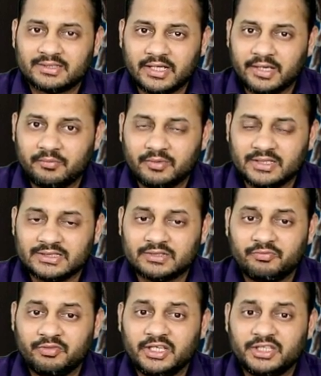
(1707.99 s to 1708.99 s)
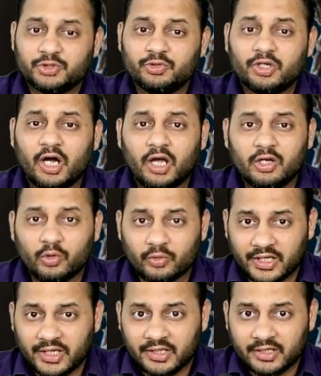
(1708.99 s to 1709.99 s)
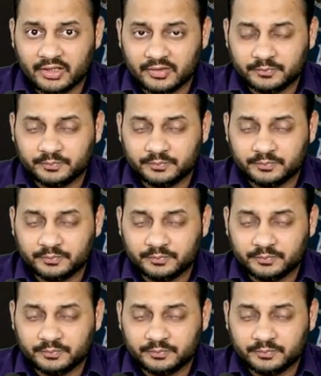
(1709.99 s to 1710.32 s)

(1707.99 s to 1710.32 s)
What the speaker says: time is we should allocate